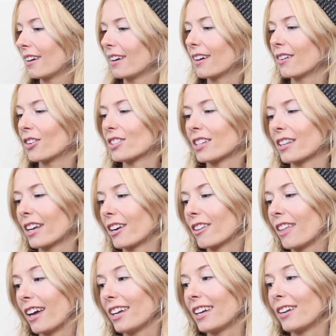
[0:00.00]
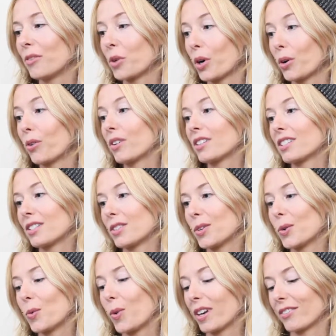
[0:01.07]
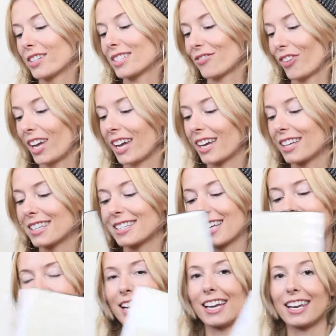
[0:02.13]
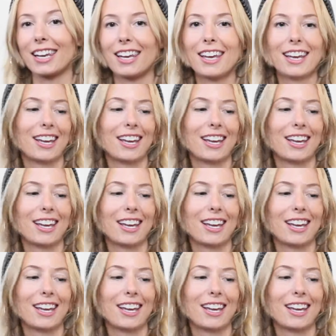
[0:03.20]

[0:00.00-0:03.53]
it was a letter that he wrote to one of his fans, and